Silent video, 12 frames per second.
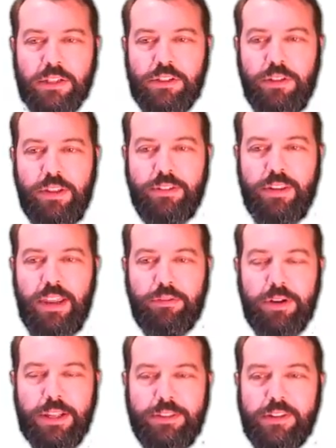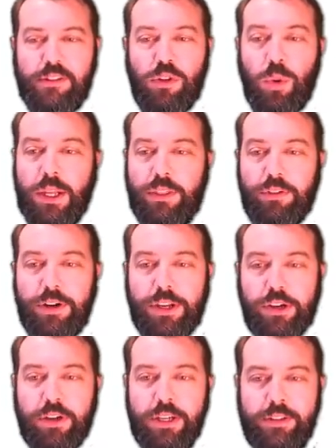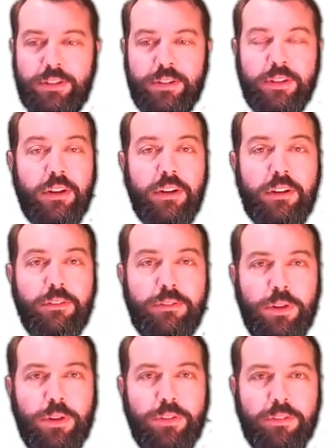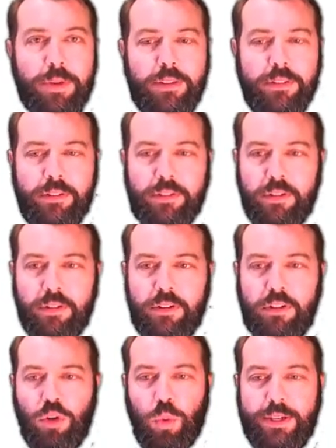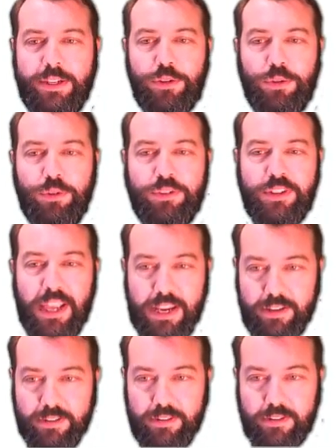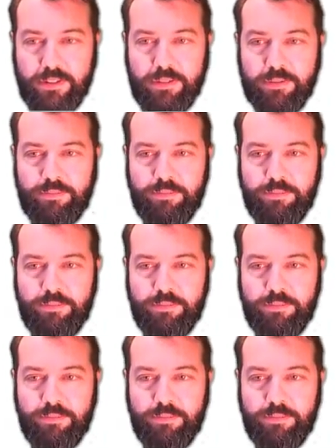So this here reads as 23 degrees, 45 minutes, 22 seconds.